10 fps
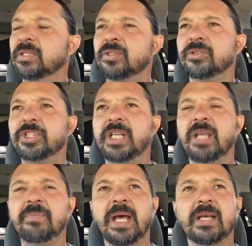So she
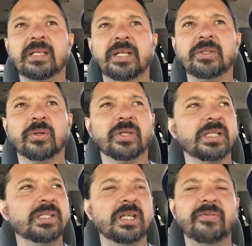came back, and I told her,
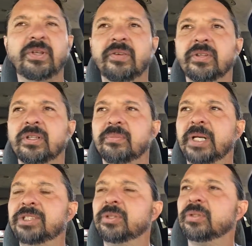I said, "If you ever hurt
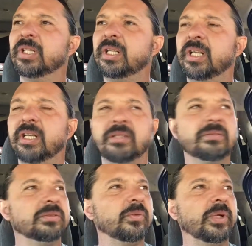my children again,
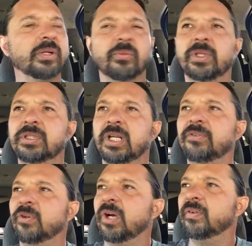we're done
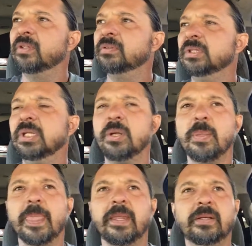forever,
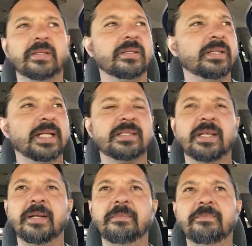and that's
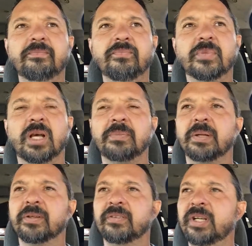it. I'm
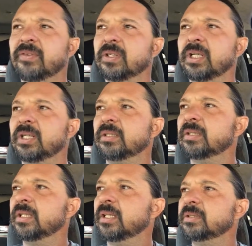never gonna
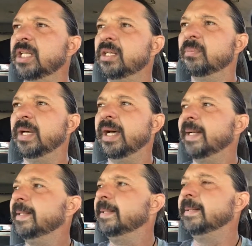take her
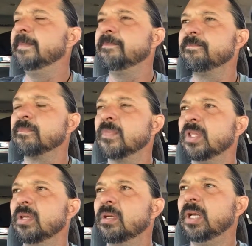back."
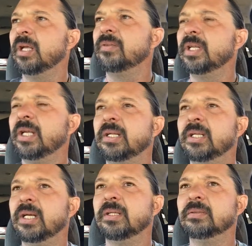And
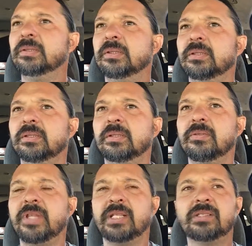then
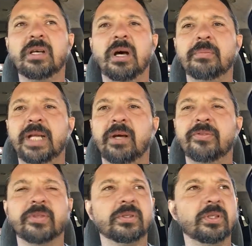things calmed down
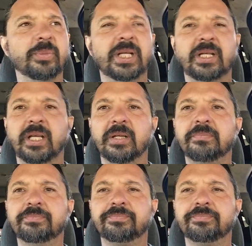for a little bit again.